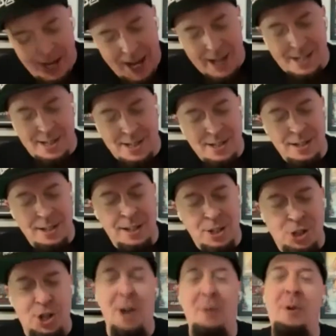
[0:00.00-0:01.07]
yes
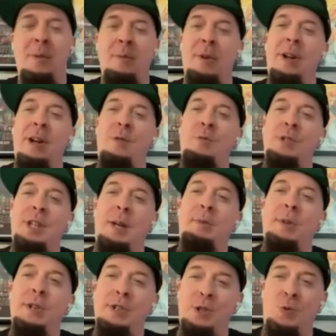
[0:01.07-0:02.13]
john wayne murdoch was
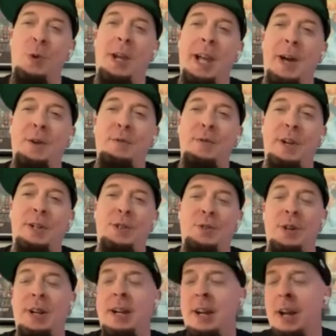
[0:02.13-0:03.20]
able to squeak out a
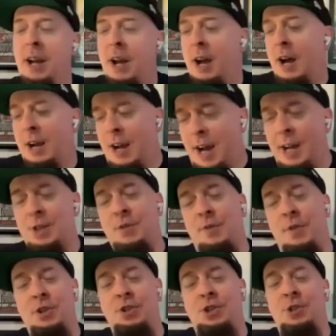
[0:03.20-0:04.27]
victory
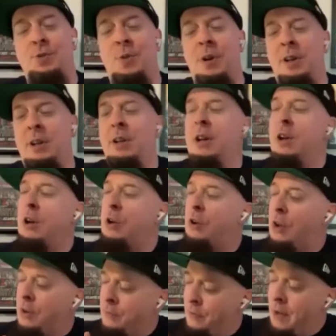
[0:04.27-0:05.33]
controversial one
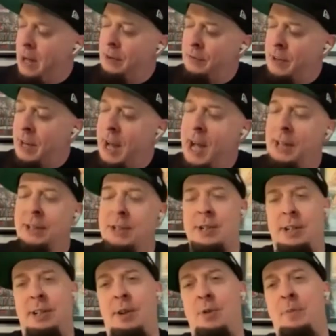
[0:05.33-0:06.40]
involving Alex
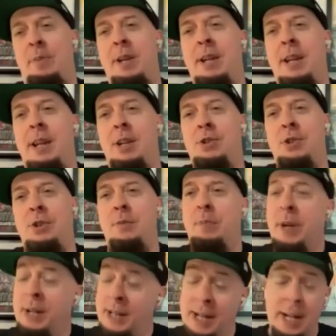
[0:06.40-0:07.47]
Colon being injured.
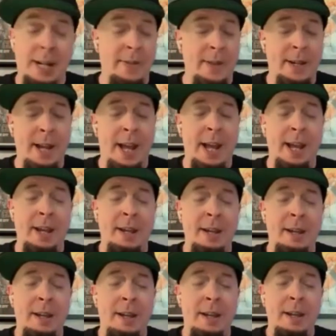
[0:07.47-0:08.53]
But at the end of the day,
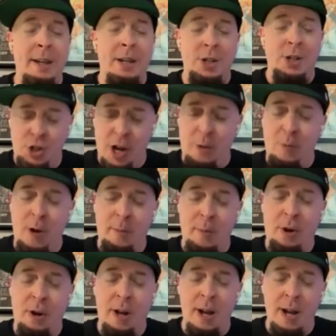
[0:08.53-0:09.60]
John Wayne
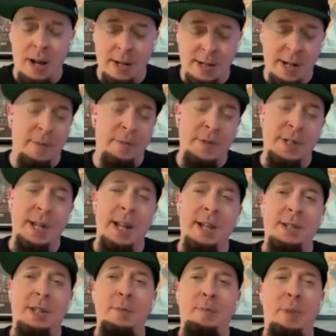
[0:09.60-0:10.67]
Murdoch, a tough as
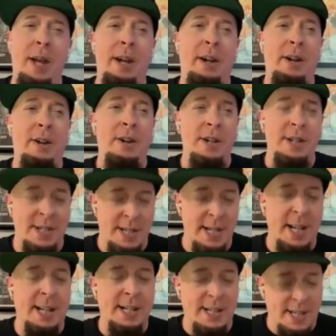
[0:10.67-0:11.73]
nails competitor, a
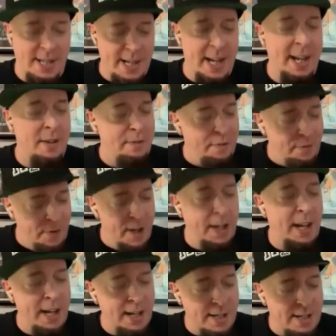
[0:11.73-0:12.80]
sick, sick,
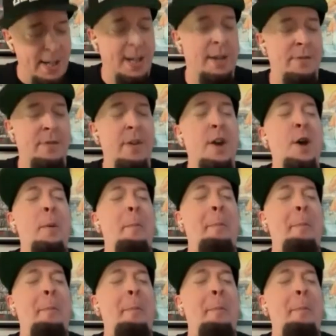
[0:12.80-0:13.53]
fucking tough